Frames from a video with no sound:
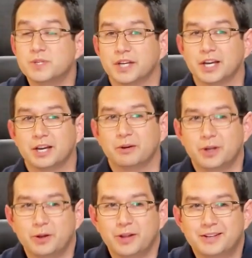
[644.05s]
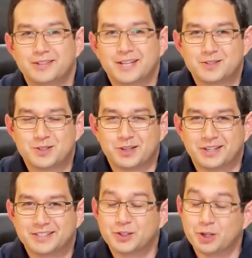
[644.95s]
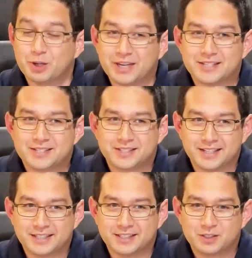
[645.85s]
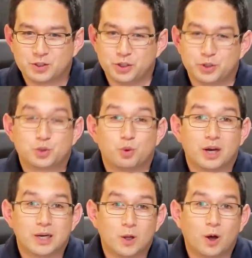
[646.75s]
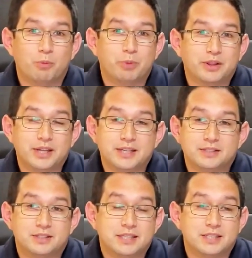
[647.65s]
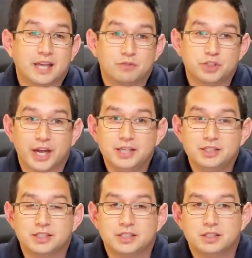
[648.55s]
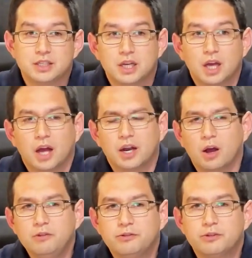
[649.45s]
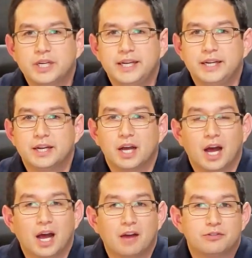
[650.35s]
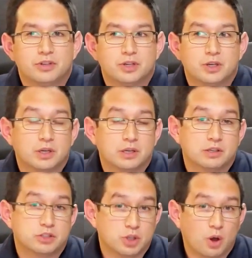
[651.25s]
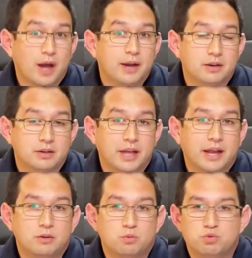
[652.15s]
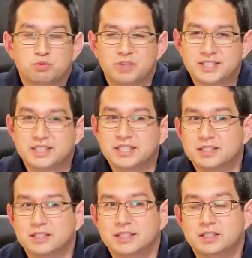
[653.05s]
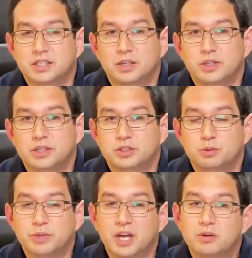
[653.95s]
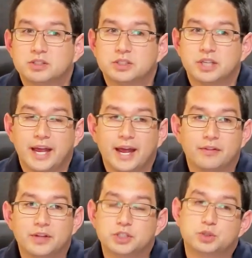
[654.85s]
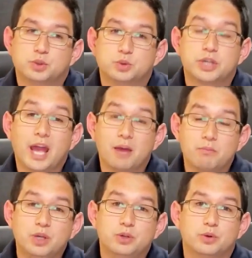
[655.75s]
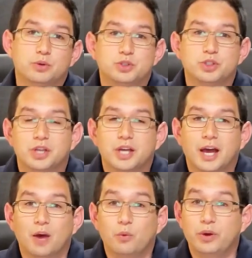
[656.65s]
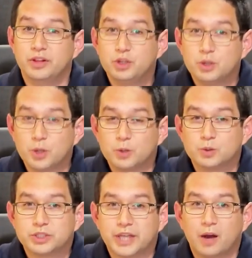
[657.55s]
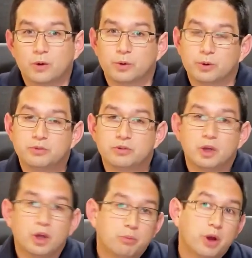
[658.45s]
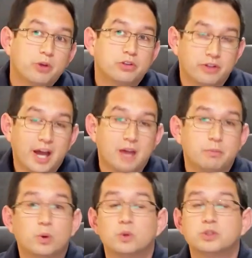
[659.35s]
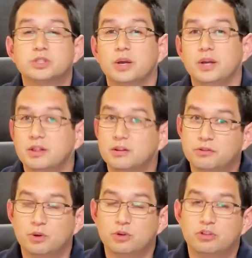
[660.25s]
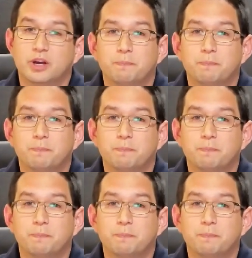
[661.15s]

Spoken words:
I know that term gets used quite a lot, but things have changed, and hopefully after tonight and listening to this series, you'll be able to see how these tools can be used within your local Scout groups, both today but also in the future.